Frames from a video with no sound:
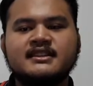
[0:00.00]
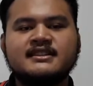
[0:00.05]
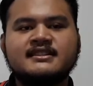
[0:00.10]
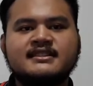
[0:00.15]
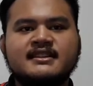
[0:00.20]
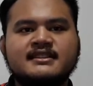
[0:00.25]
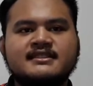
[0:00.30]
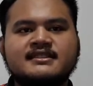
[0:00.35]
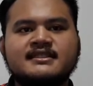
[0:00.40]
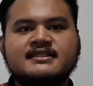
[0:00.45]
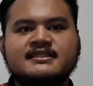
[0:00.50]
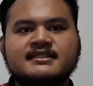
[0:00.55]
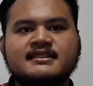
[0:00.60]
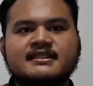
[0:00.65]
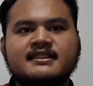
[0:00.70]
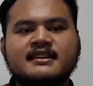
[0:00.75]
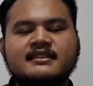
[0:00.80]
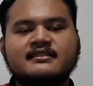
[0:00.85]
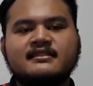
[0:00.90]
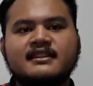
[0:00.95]
such as the
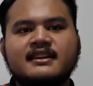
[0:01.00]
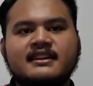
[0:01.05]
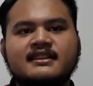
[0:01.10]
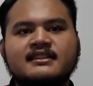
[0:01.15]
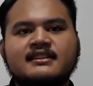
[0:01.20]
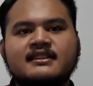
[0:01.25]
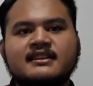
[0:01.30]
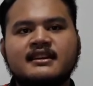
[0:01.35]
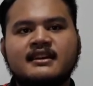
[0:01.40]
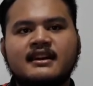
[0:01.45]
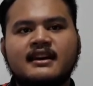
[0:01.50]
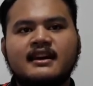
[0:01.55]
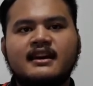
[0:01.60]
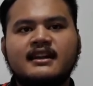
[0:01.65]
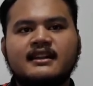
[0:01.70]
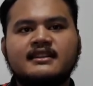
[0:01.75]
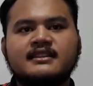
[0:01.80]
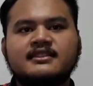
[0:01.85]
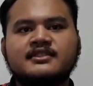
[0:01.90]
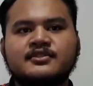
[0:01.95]
Netherlands
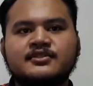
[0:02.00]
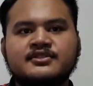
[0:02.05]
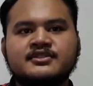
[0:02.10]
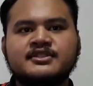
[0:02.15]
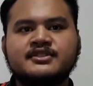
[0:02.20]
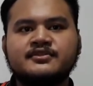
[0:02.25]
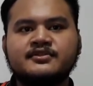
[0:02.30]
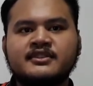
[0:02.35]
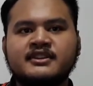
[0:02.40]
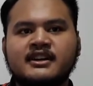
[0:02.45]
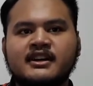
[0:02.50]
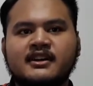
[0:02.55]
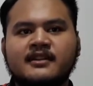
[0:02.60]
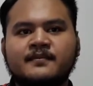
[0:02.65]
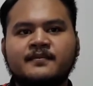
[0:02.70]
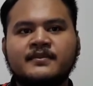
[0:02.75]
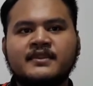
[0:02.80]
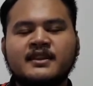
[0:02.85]
and Costa Rica.